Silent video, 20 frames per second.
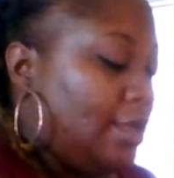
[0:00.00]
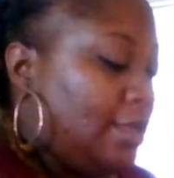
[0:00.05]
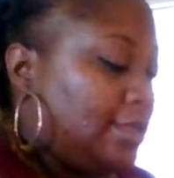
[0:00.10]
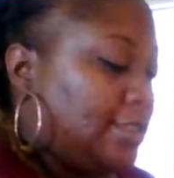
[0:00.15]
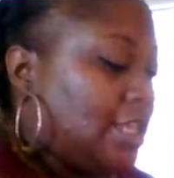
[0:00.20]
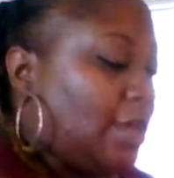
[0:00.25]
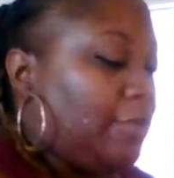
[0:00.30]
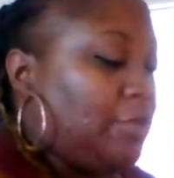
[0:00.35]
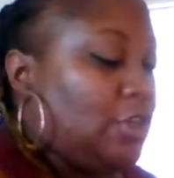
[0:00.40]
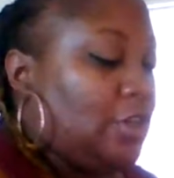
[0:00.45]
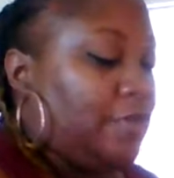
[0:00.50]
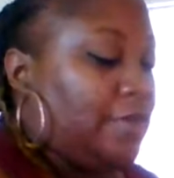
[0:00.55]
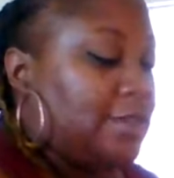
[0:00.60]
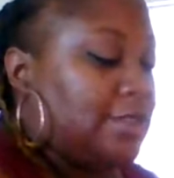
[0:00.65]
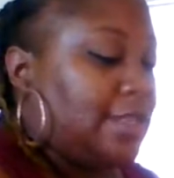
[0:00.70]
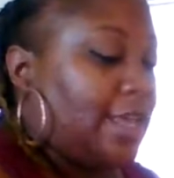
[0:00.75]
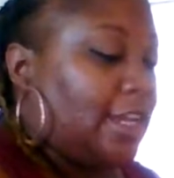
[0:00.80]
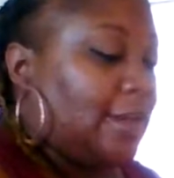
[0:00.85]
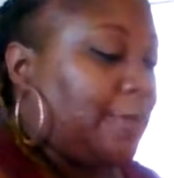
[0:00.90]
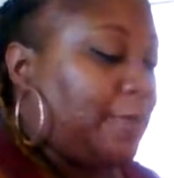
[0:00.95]
Some of you, if it's
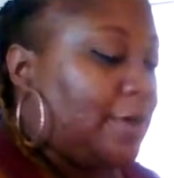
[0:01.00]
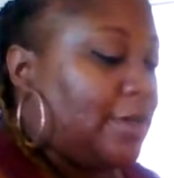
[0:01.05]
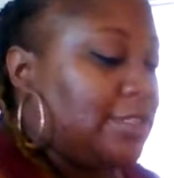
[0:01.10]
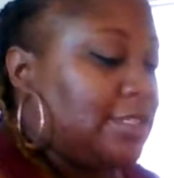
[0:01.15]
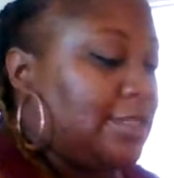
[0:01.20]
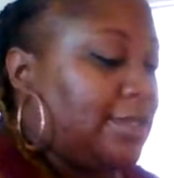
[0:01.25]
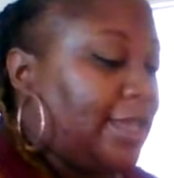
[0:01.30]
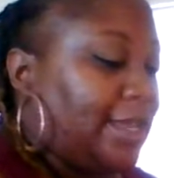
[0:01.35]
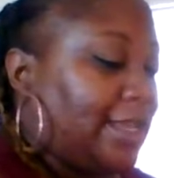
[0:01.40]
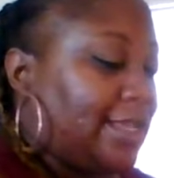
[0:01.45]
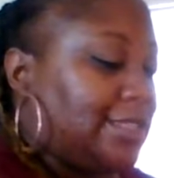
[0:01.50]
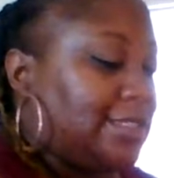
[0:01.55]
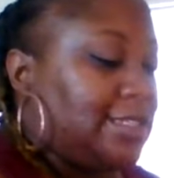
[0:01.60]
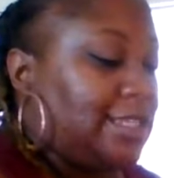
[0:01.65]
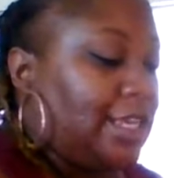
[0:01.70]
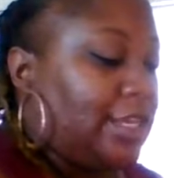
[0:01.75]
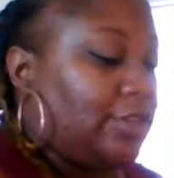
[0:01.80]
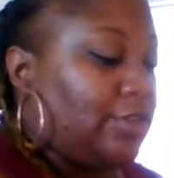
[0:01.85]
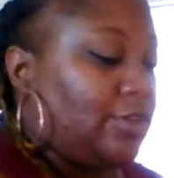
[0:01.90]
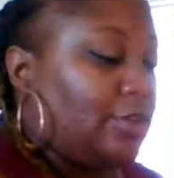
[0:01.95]
not a person, like I
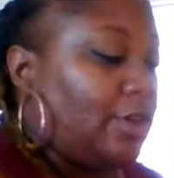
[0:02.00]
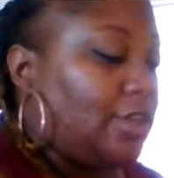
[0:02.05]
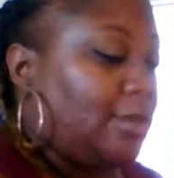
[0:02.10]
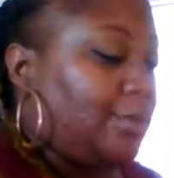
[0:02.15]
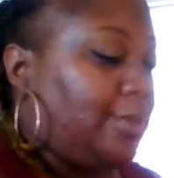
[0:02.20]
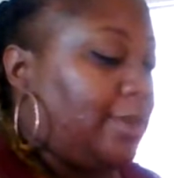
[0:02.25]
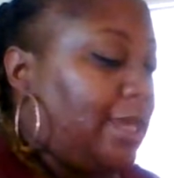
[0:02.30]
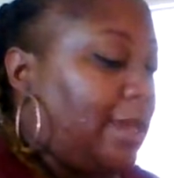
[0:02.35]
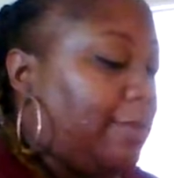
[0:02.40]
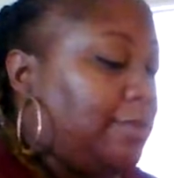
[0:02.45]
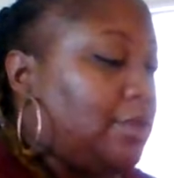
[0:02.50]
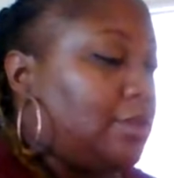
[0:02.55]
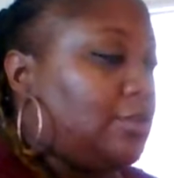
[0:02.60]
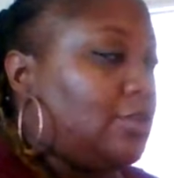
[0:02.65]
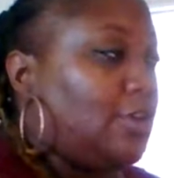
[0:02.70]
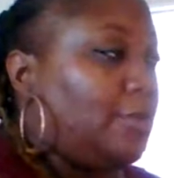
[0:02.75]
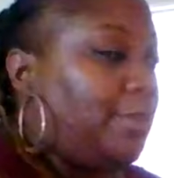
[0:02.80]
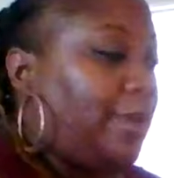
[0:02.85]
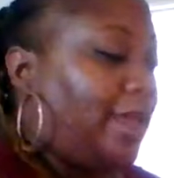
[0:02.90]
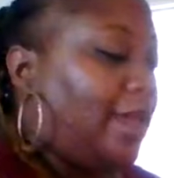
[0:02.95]
said, you're going to be able to
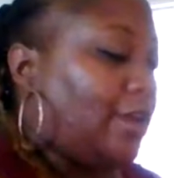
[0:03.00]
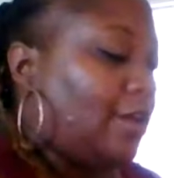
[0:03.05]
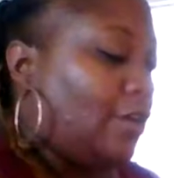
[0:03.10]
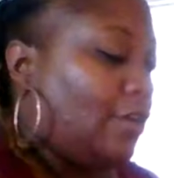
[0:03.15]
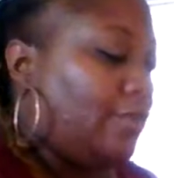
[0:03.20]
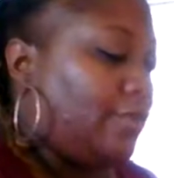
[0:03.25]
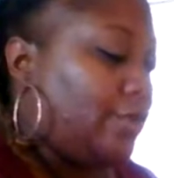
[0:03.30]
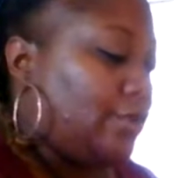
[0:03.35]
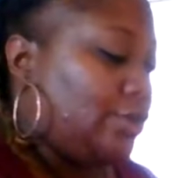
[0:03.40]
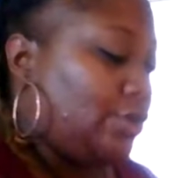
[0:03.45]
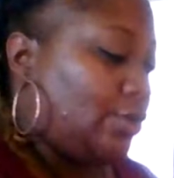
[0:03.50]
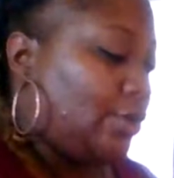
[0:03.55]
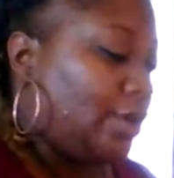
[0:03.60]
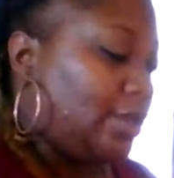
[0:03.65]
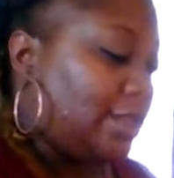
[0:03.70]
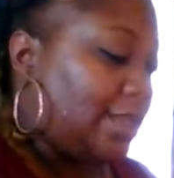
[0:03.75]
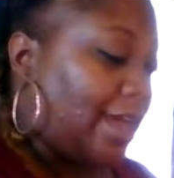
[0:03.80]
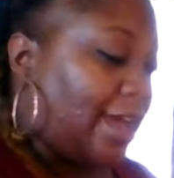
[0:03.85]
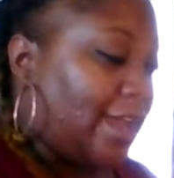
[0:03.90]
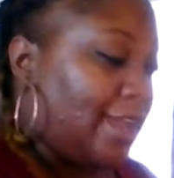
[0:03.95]
look back over your
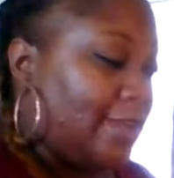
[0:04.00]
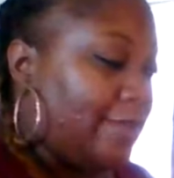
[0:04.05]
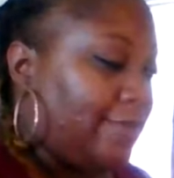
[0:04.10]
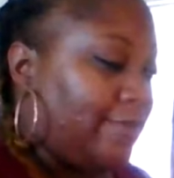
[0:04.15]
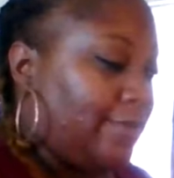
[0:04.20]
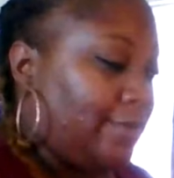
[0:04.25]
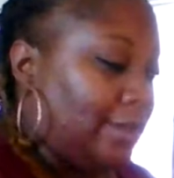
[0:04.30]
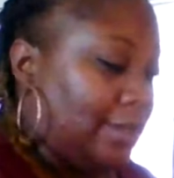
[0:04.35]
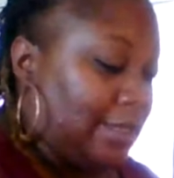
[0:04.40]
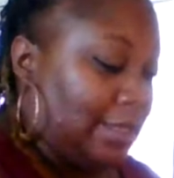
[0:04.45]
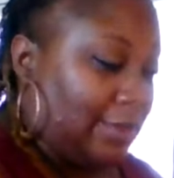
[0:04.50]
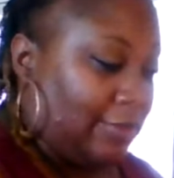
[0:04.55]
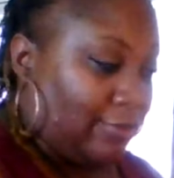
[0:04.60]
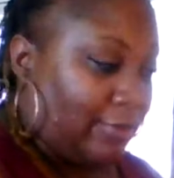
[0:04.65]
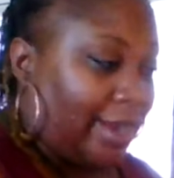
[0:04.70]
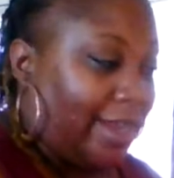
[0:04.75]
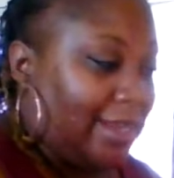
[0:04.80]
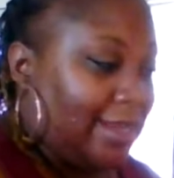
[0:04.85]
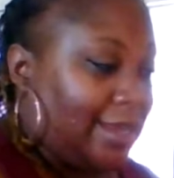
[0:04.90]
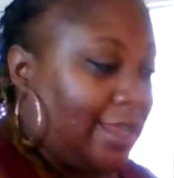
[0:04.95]
life
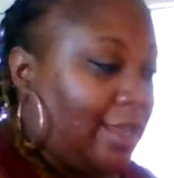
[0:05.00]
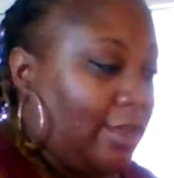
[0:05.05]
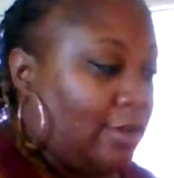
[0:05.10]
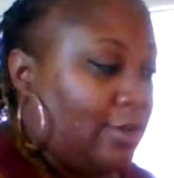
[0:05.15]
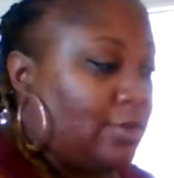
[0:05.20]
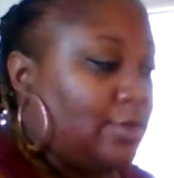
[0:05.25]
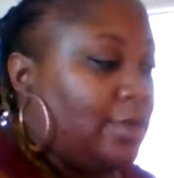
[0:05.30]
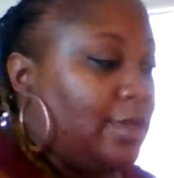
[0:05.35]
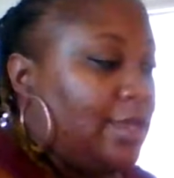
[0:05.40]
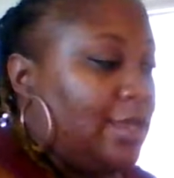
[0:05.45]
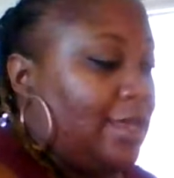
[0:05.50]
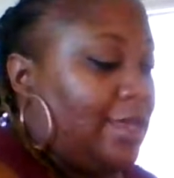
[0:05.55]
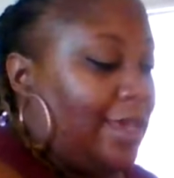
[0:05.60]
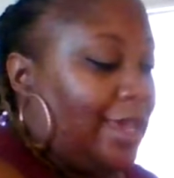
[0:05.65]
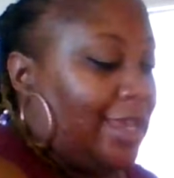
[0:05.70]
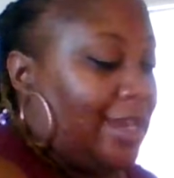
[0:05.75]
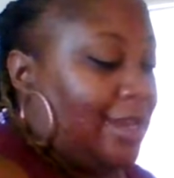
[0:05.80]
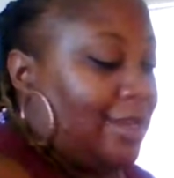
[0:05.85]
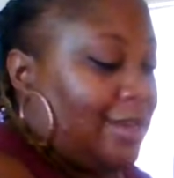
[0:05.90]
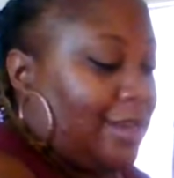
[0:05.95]
right now
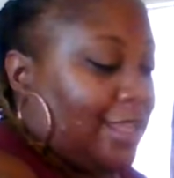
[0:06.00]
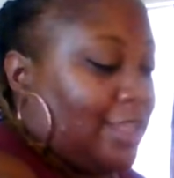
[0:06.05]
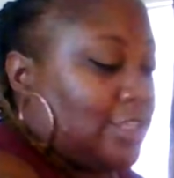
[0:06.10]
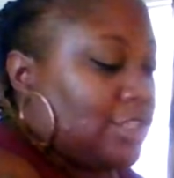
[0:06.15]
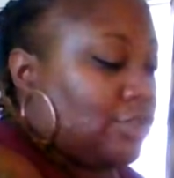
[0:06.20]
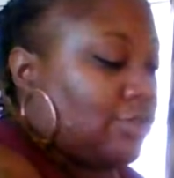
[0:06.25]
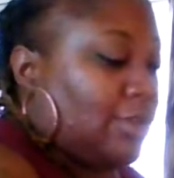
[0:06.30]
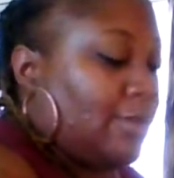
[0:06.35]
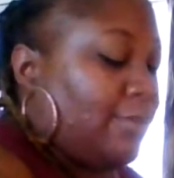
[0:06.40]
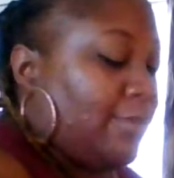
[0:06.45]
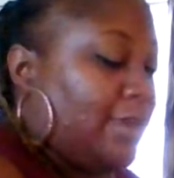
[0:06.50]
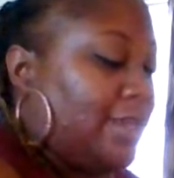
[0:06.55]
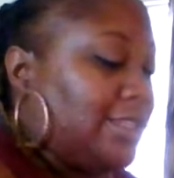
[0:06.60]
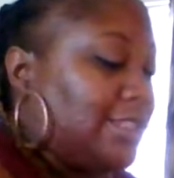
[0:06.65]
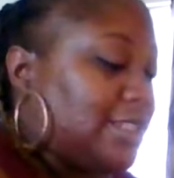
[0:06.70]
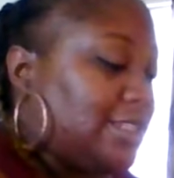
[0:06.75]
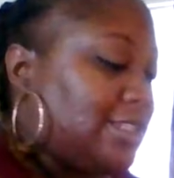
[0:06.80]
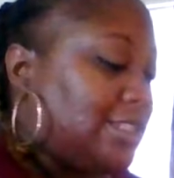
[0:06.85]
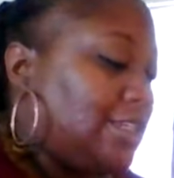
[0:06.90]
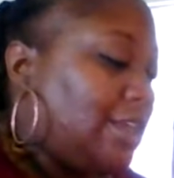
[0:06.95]
in the next three months
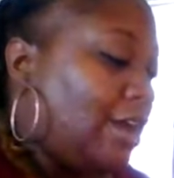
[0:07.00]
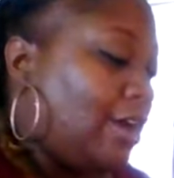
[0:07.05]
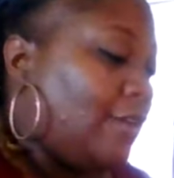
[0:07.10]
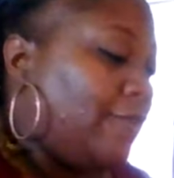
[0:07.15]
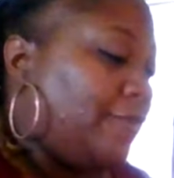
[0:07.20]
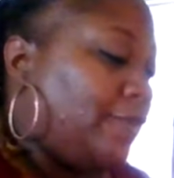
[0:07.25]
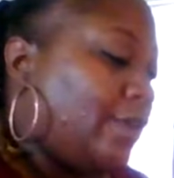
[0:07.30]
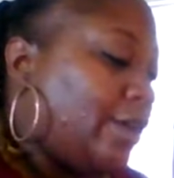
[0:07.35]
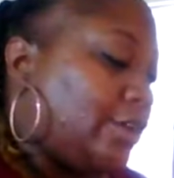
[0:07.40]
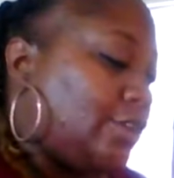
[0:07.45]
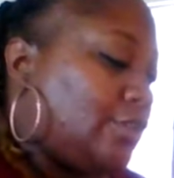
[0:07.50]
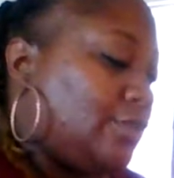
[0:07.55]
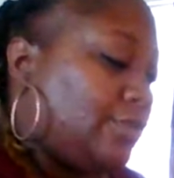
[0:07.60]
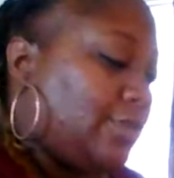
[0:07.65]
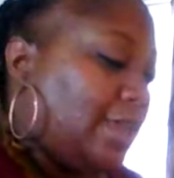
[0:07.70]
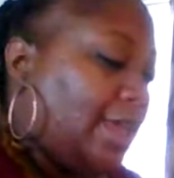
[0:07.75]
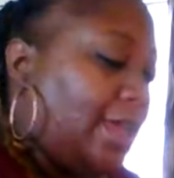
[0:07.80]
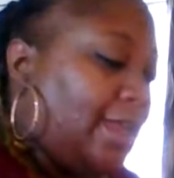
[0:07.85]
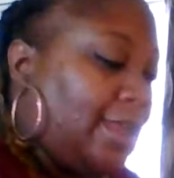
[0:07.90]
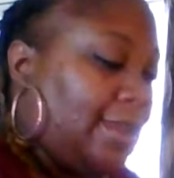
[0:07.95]
and see how far you've
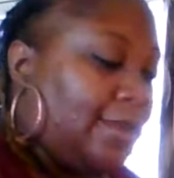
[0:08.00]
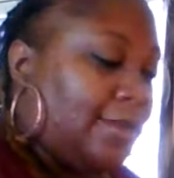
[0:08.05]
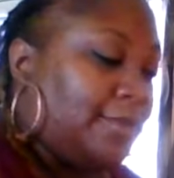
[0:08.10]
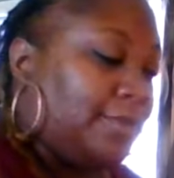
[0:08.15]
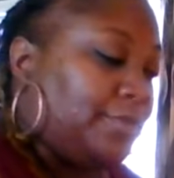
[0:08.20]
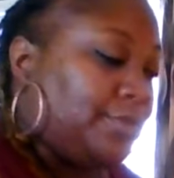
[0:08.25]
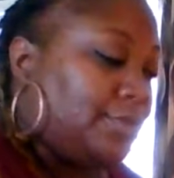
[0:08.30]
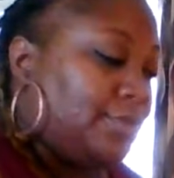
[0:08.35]
came.